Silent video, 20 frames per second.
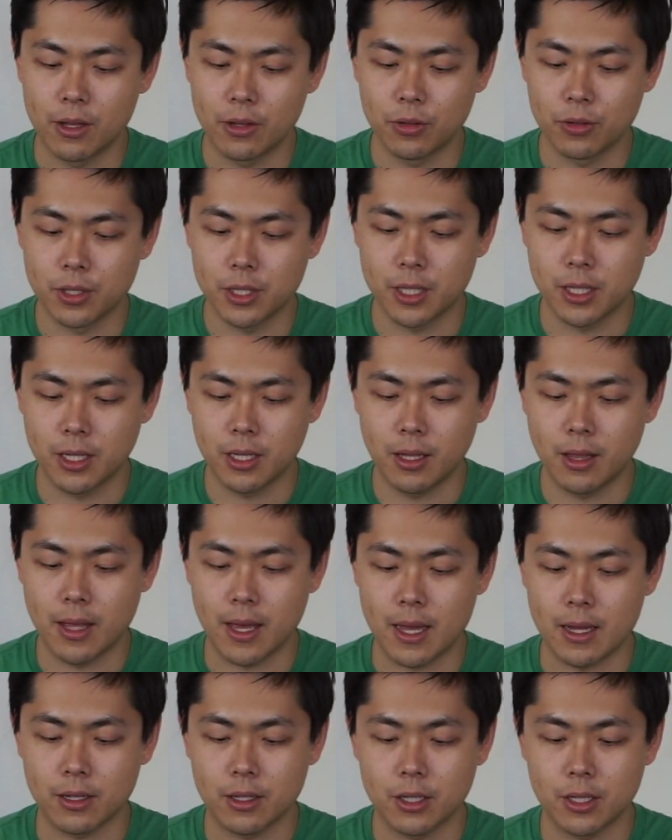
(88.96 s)
and you'll
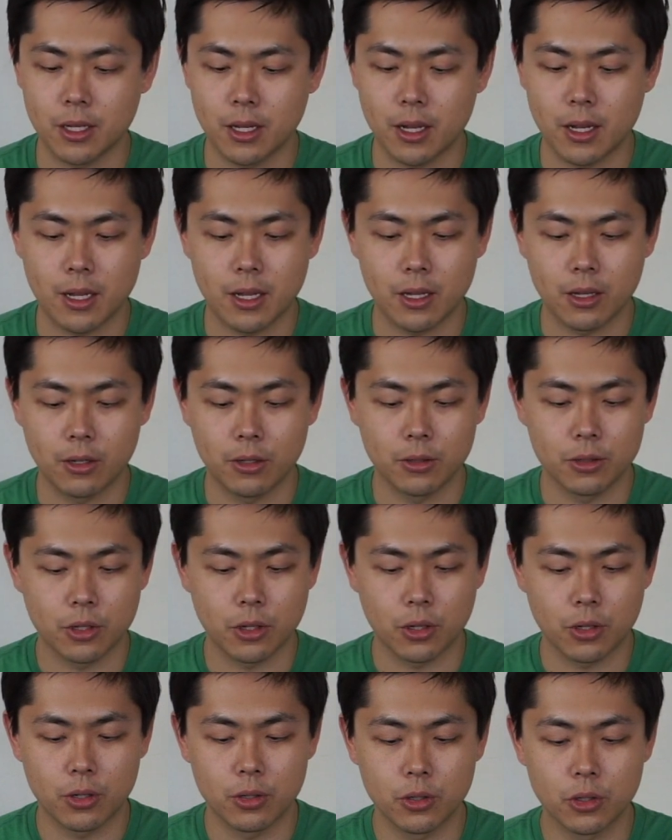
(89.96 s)
see that
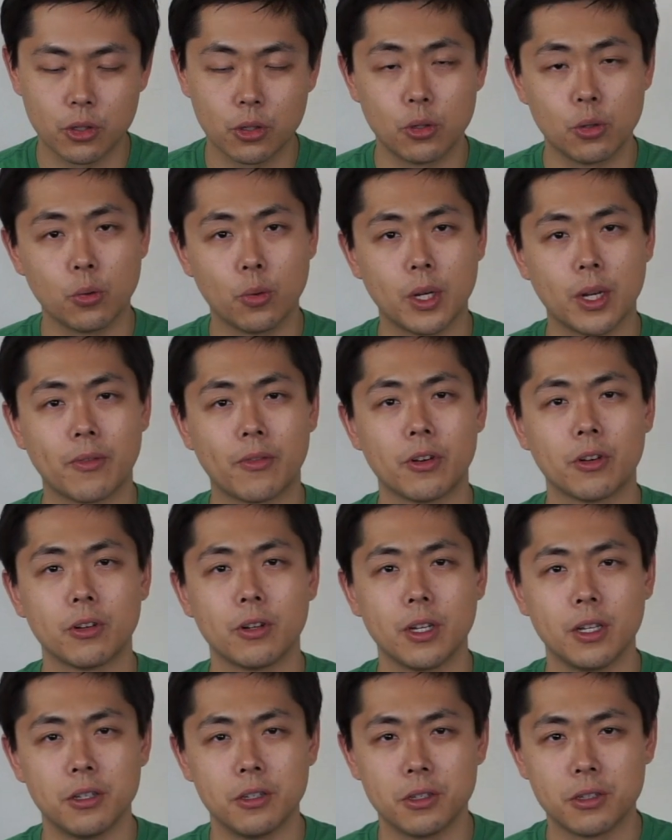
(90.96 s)
it'll turn to
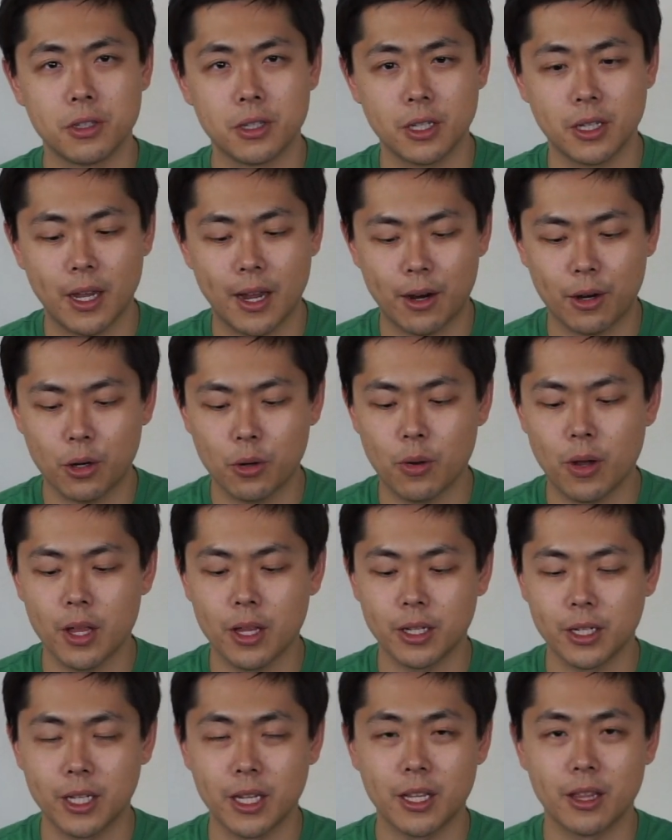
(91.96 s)
whatever is the air
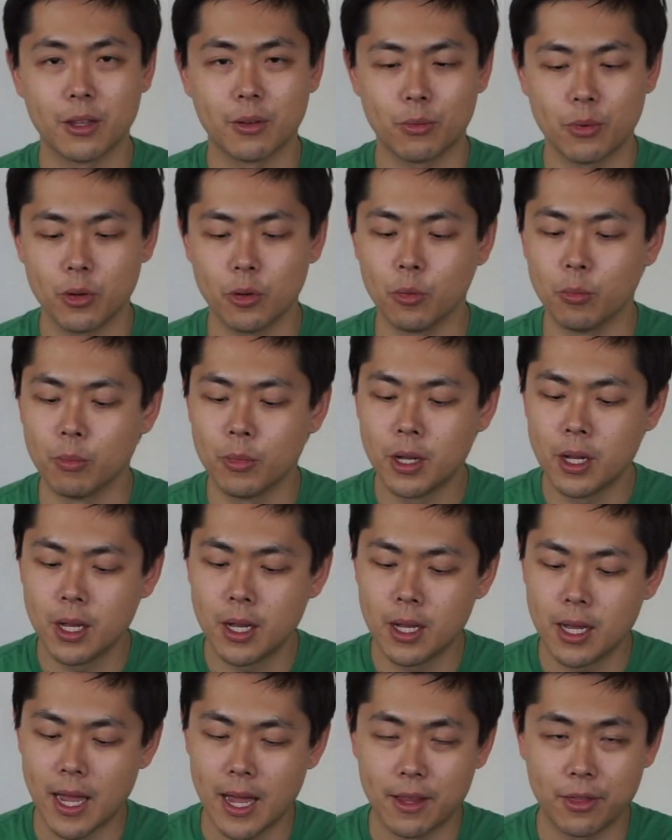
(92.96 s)
quality in the room.
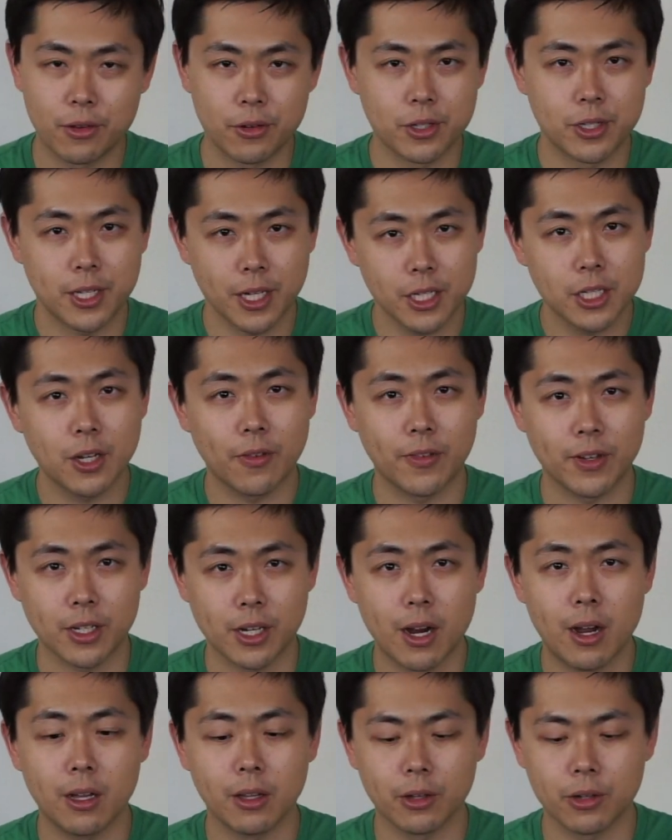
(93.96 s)
And there's 6
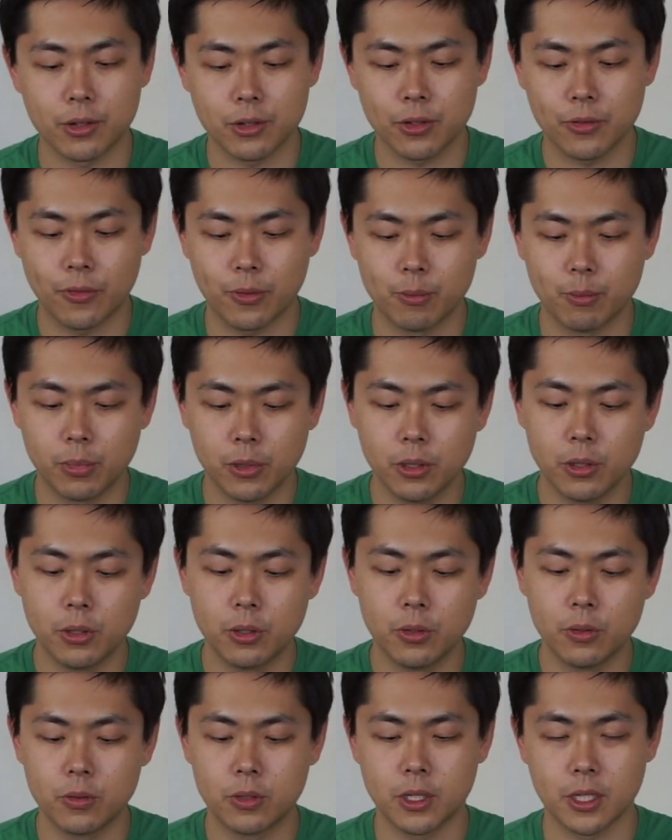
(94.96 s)
different colors, from
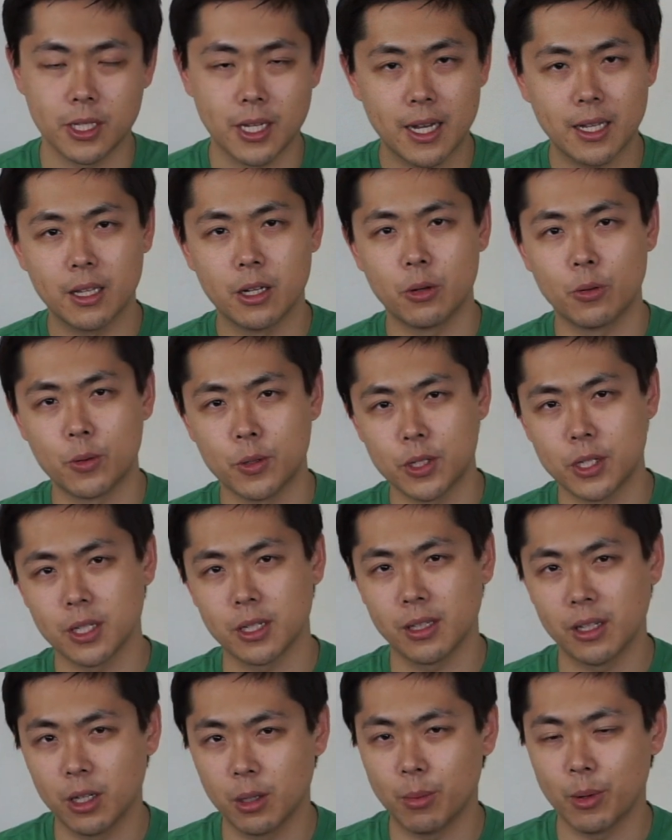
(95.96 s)
blue to yellow,
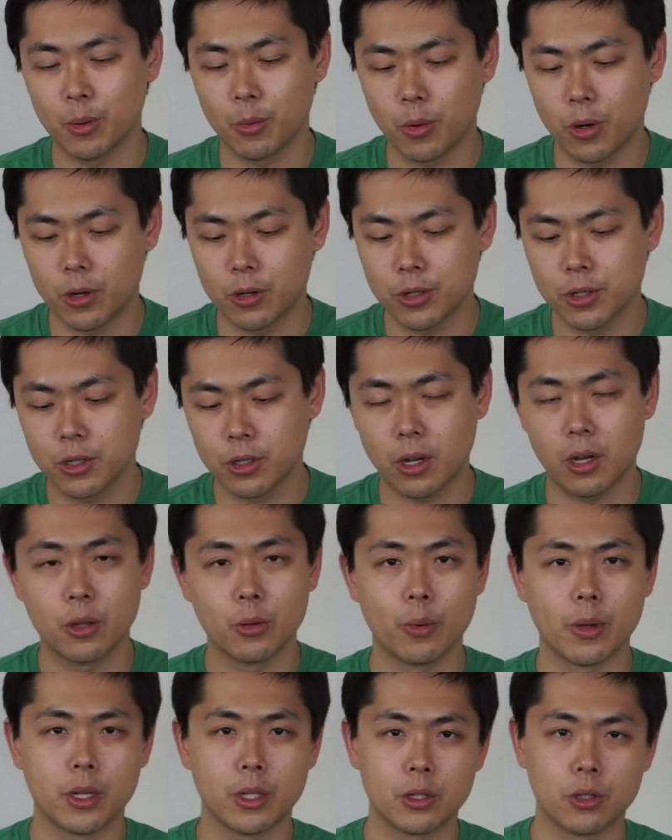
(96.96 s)
which is a little bit
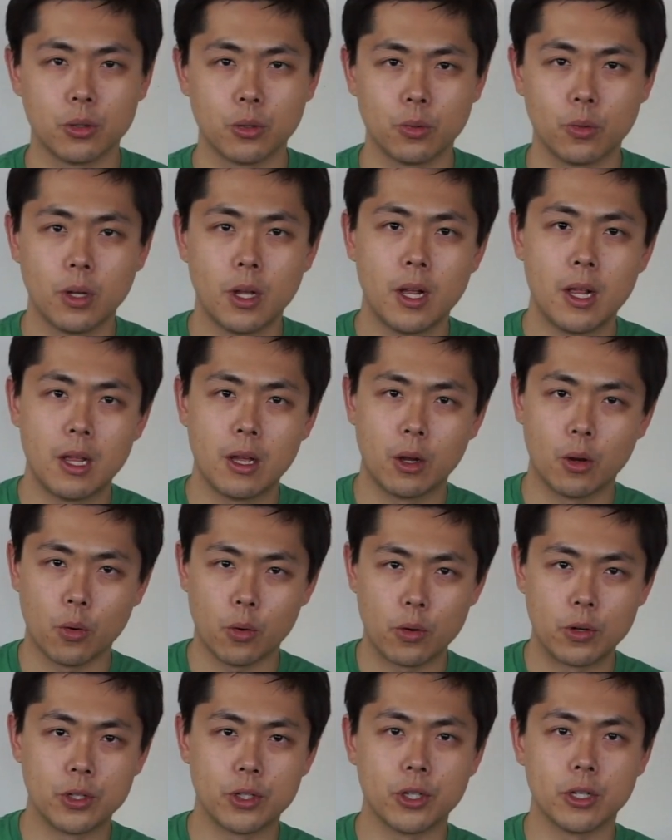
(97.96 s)
worse, all the way to
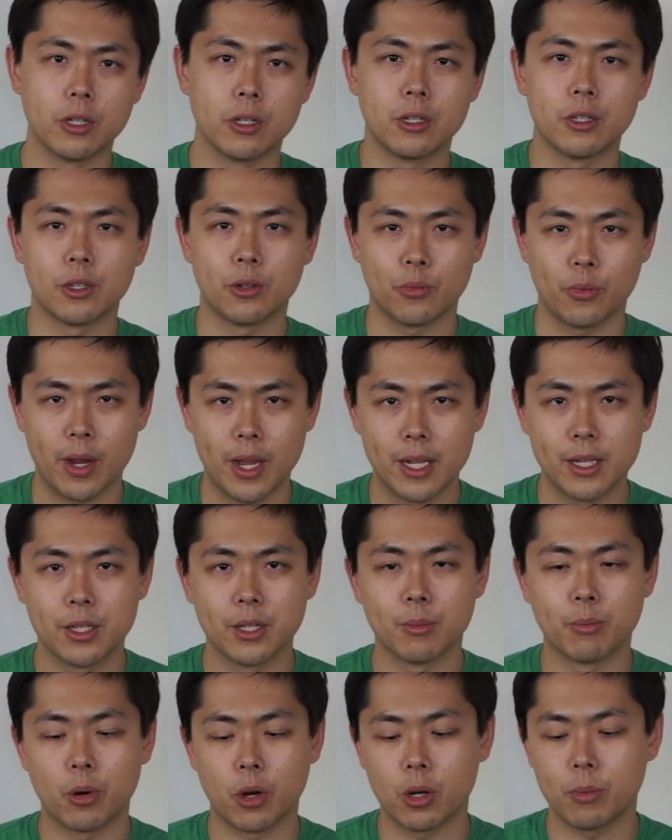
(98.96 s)
oranges and
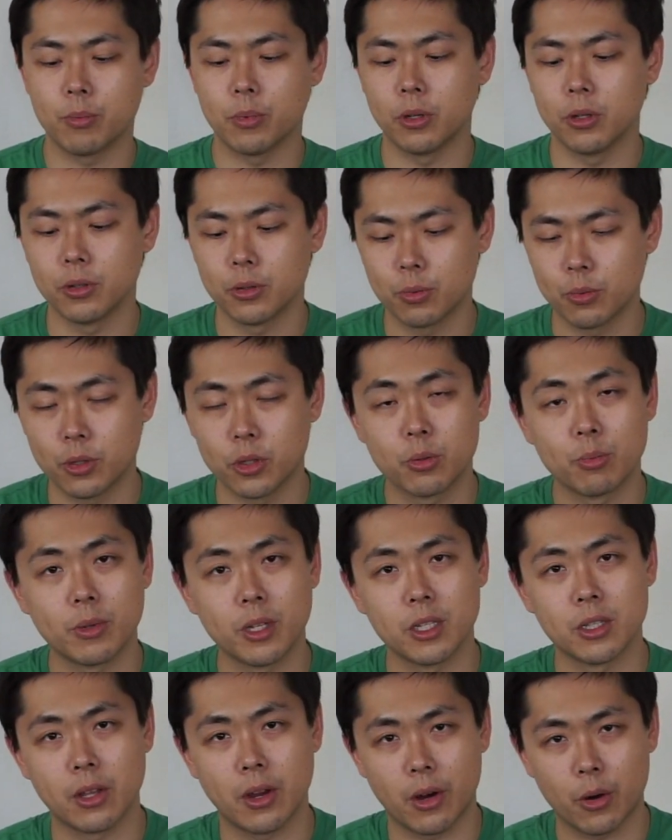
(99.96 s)
reds and purples,
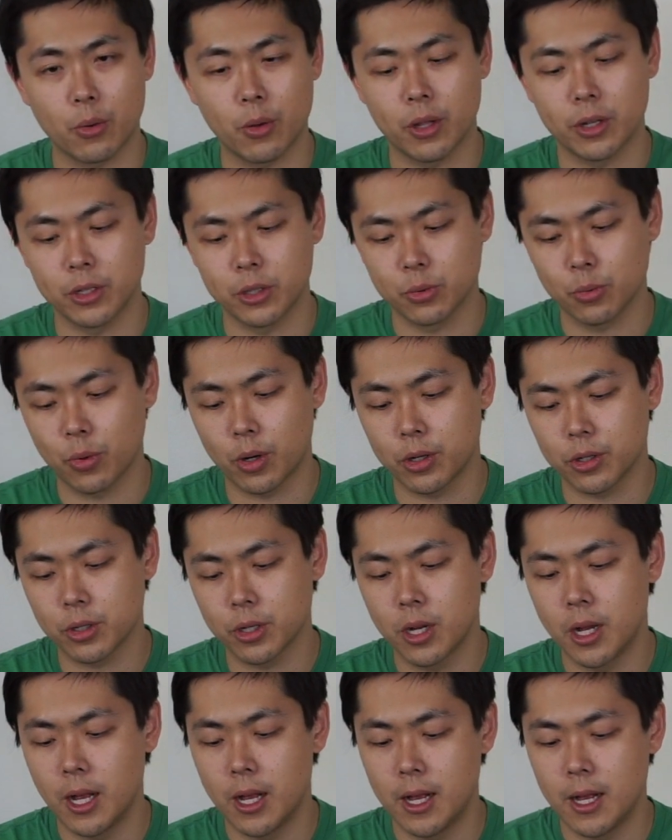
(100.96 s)
which means the air quality is
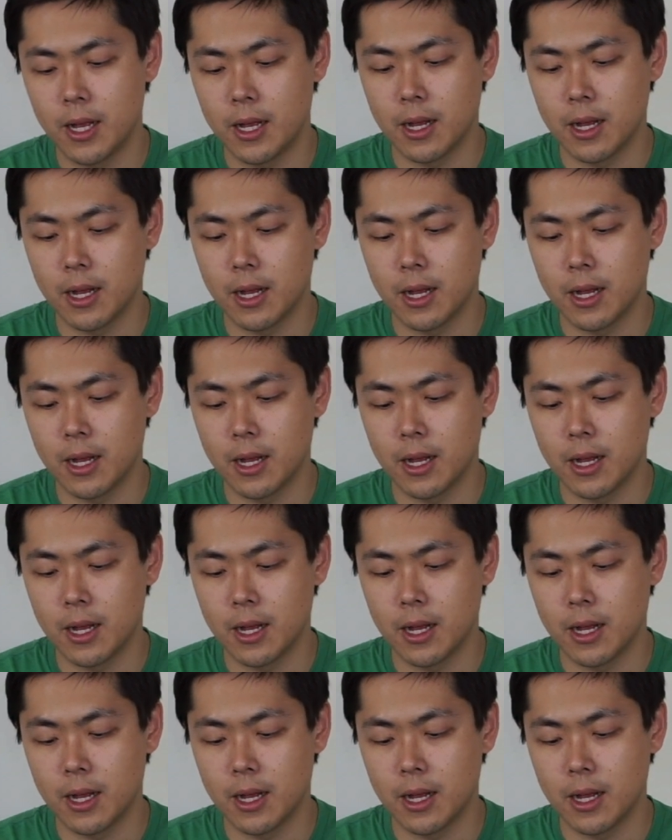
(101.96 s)
worse.